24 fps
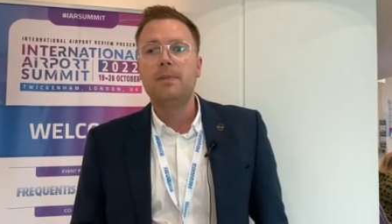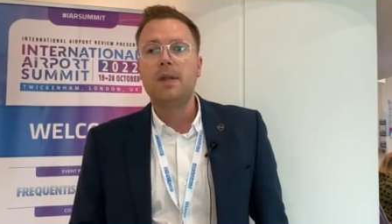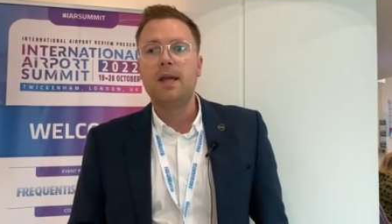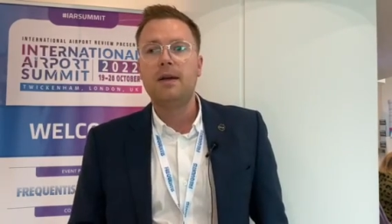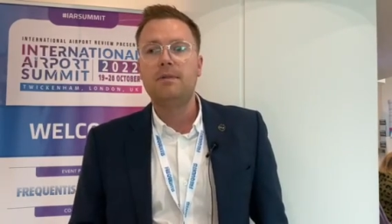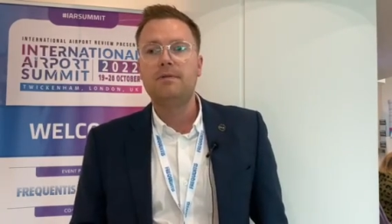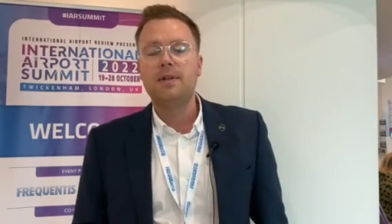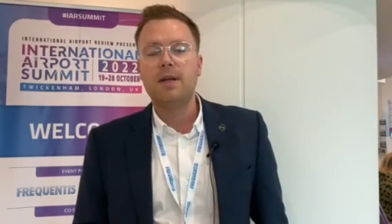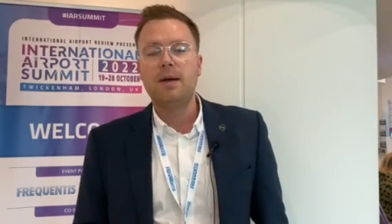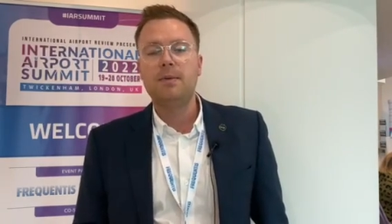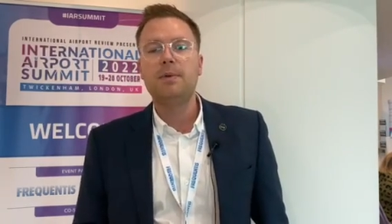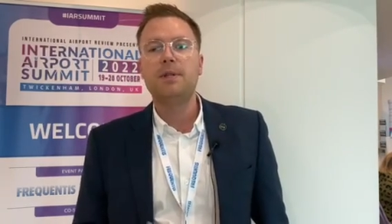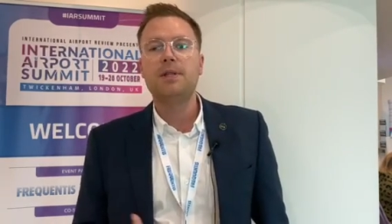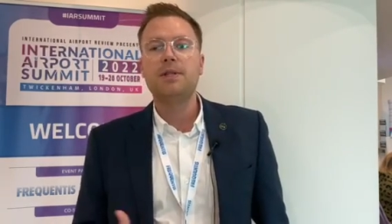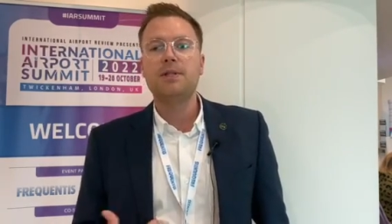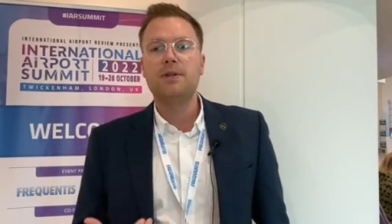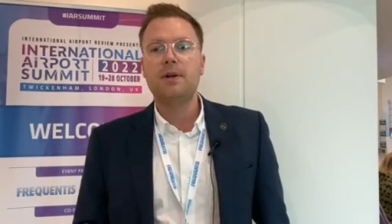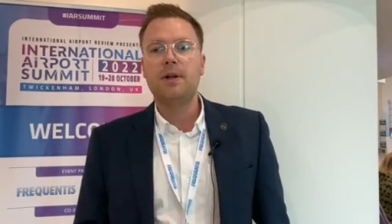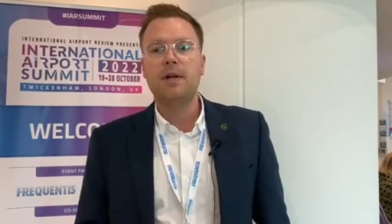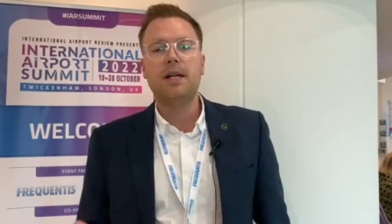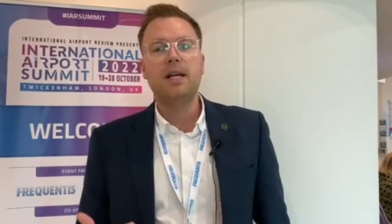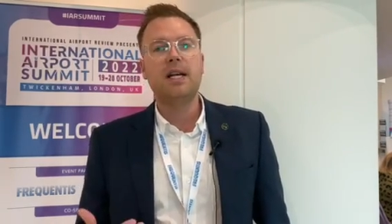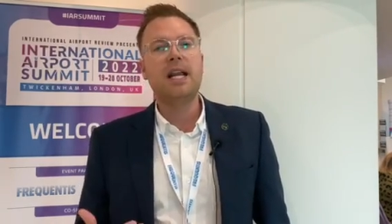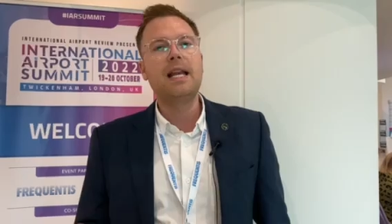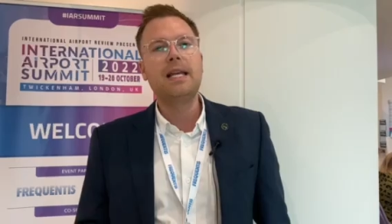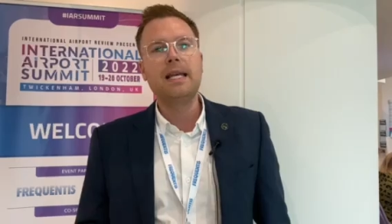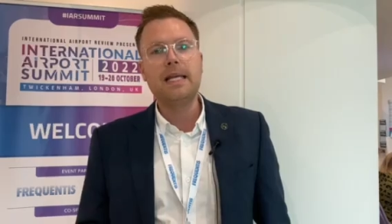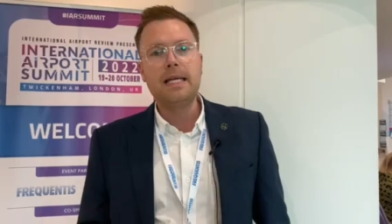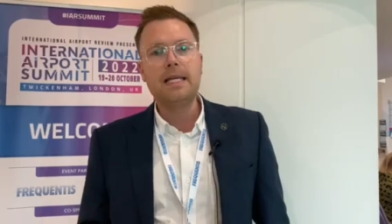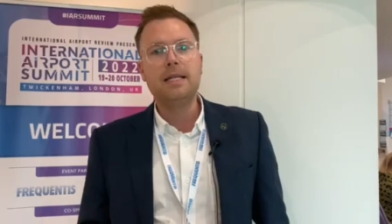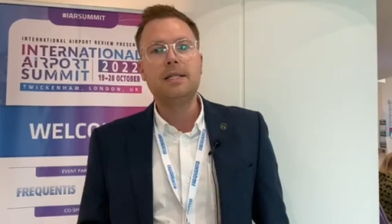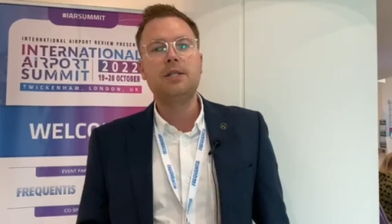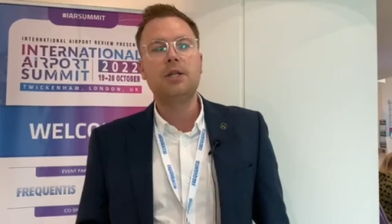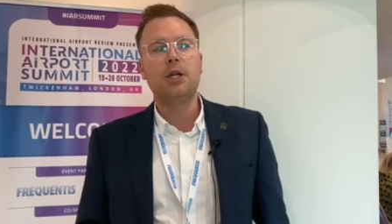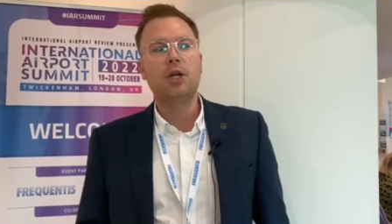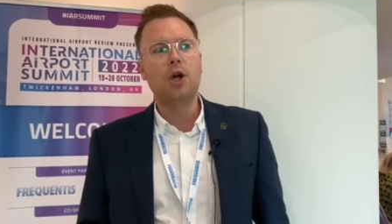have demonstrated a
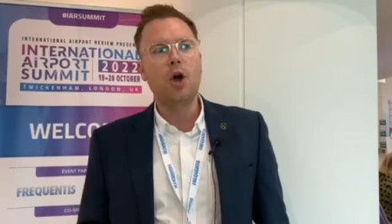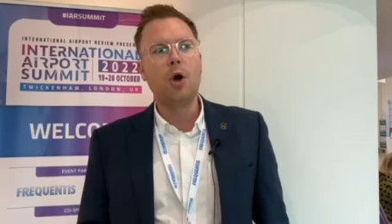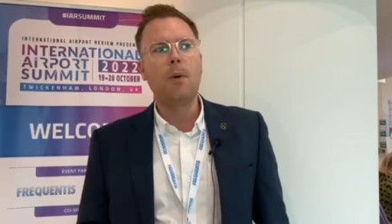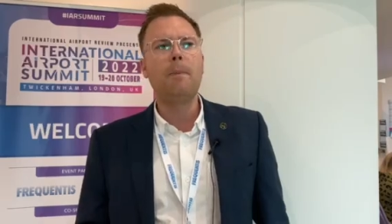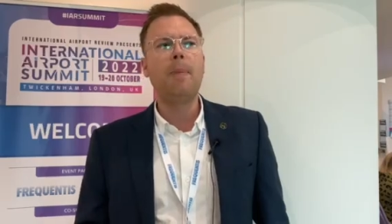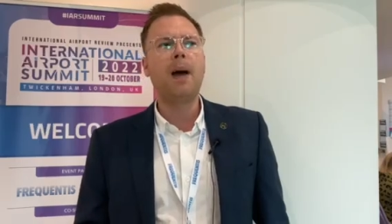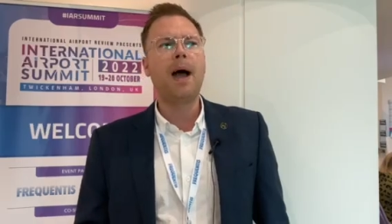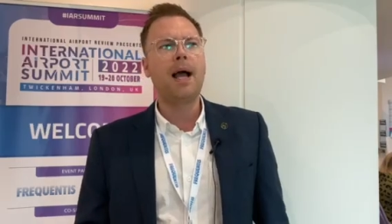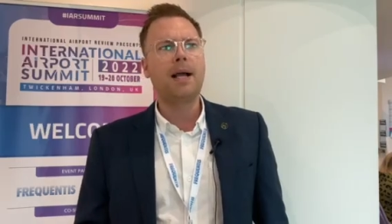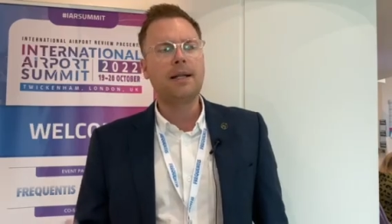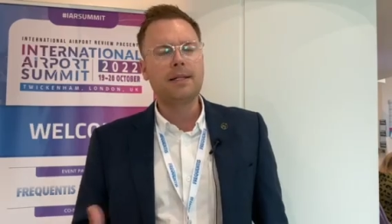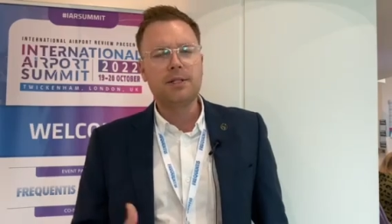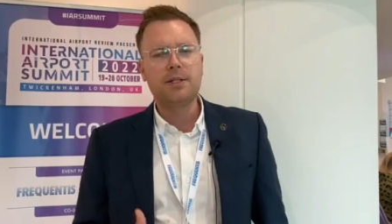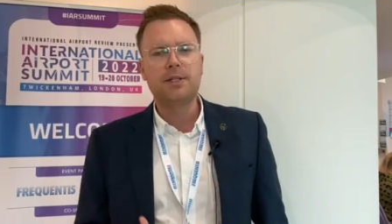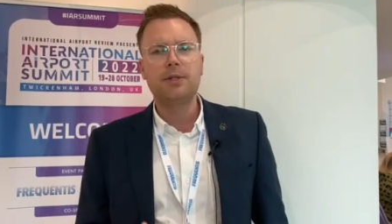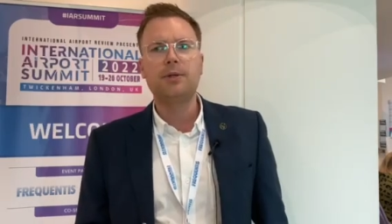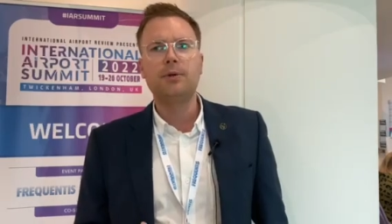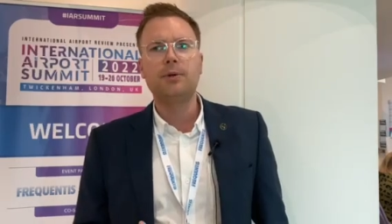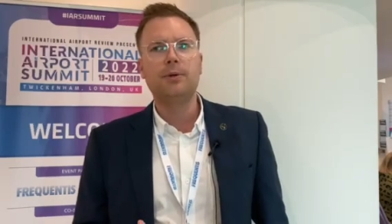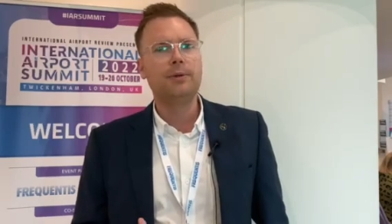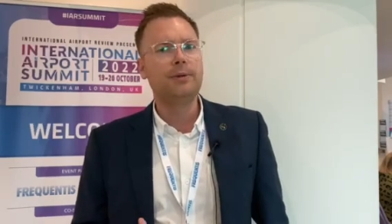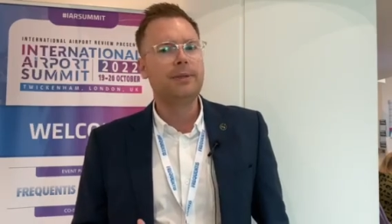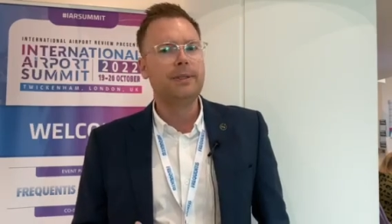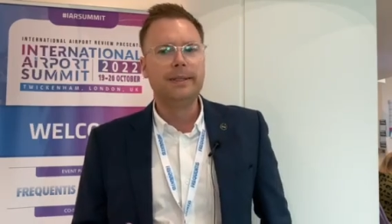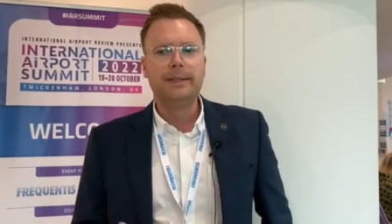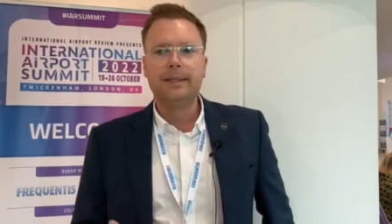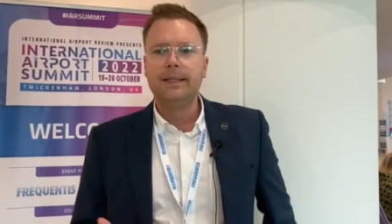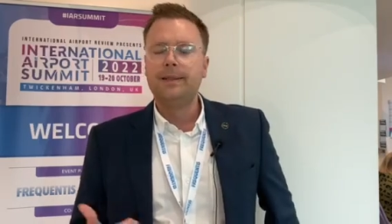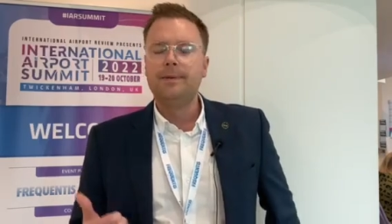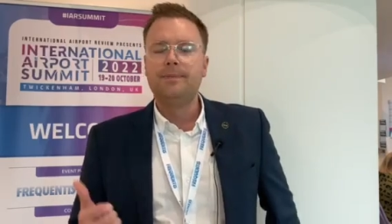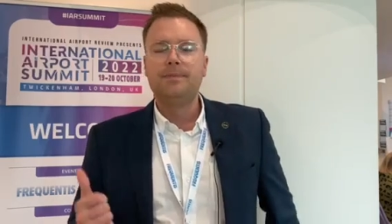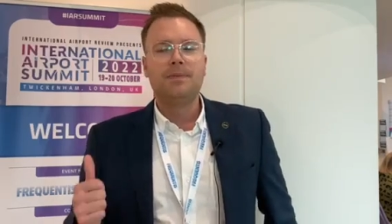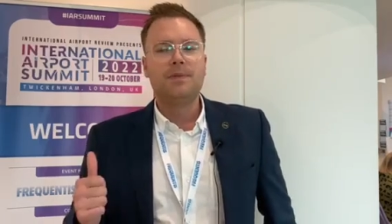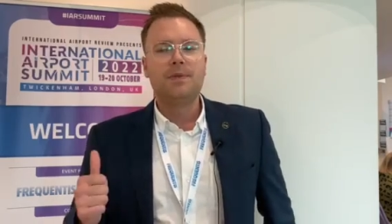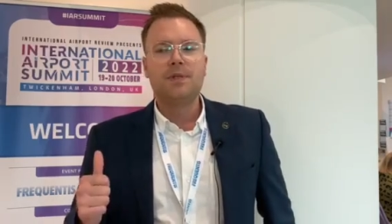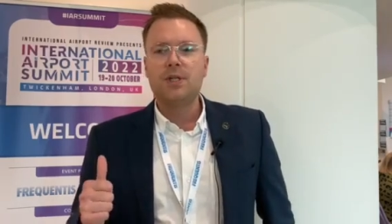need to go back
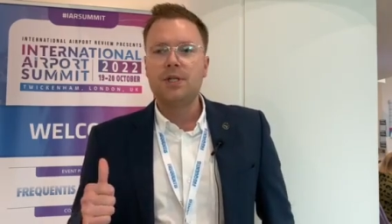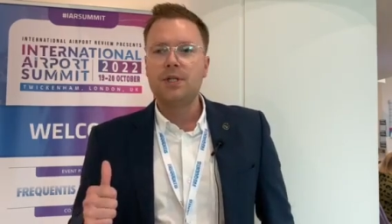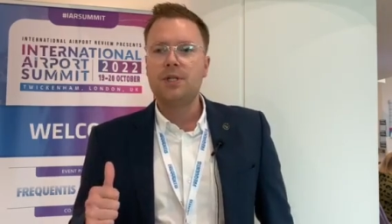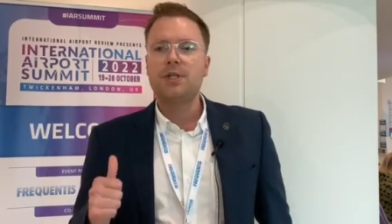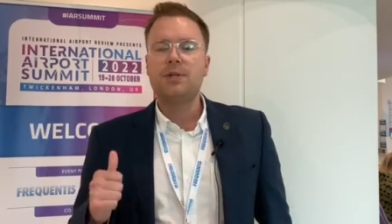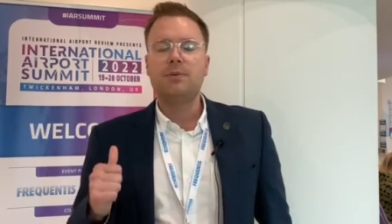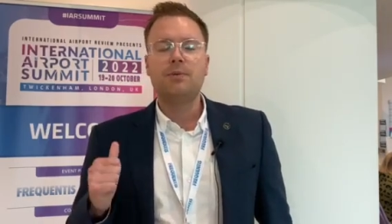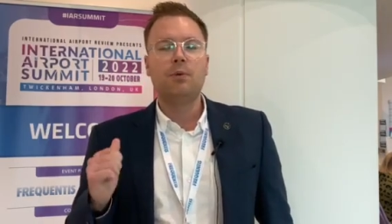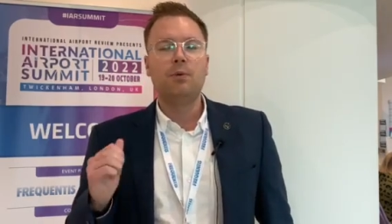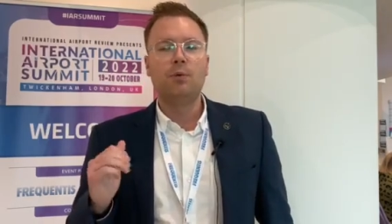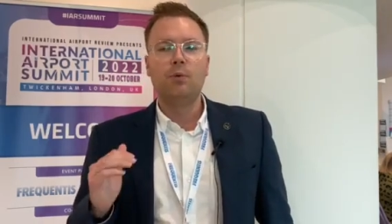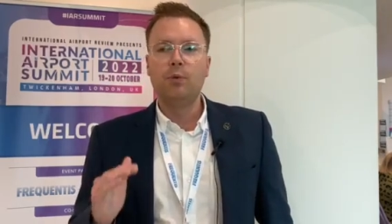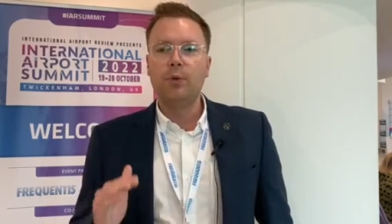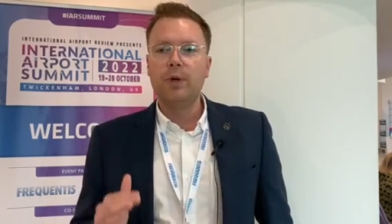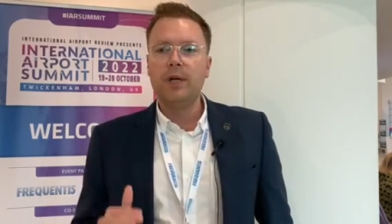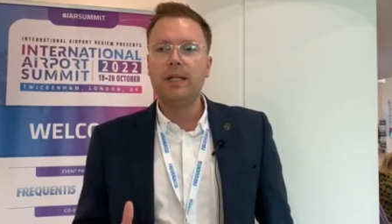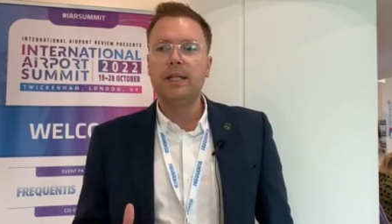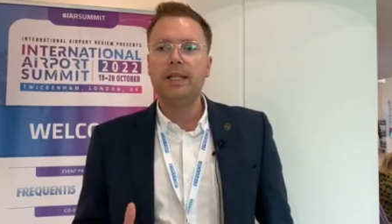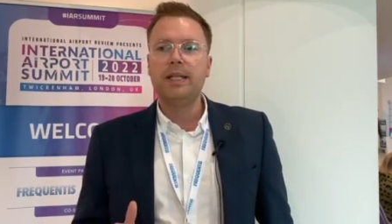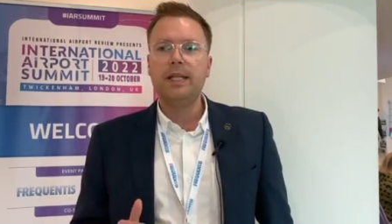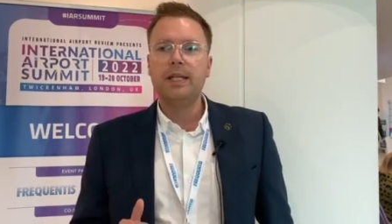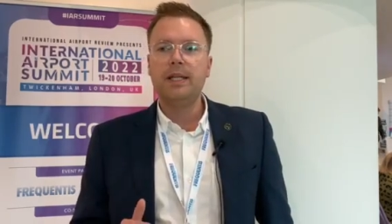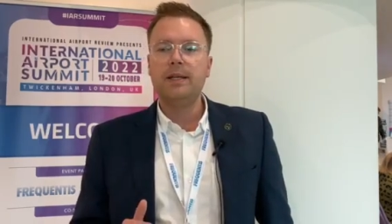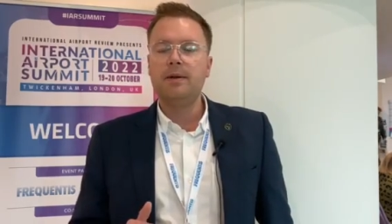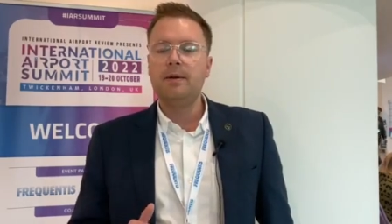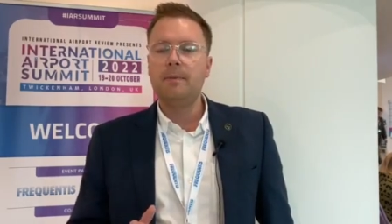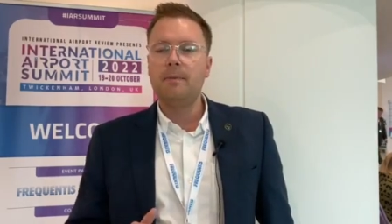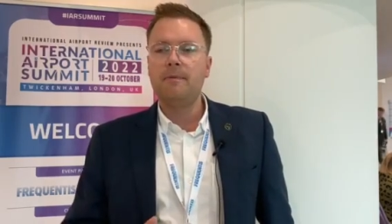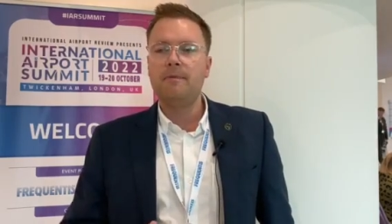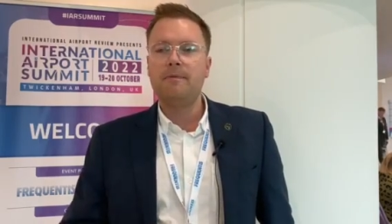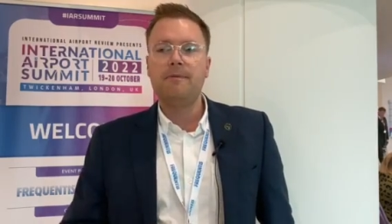to just really